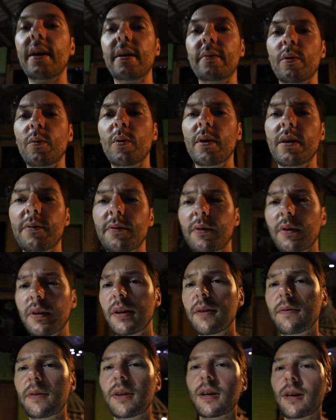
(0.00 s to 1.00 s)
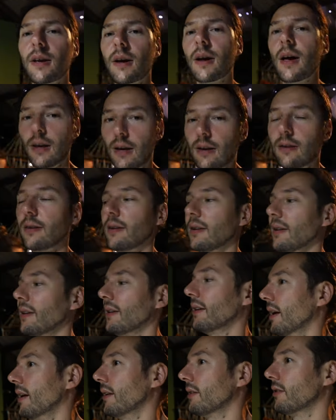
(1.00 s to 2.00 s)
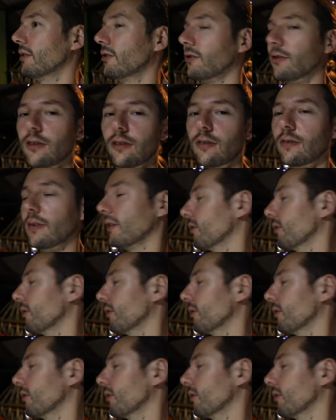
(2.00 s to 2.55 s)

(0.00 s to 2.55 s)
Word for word: have a wonderful evening, eat and just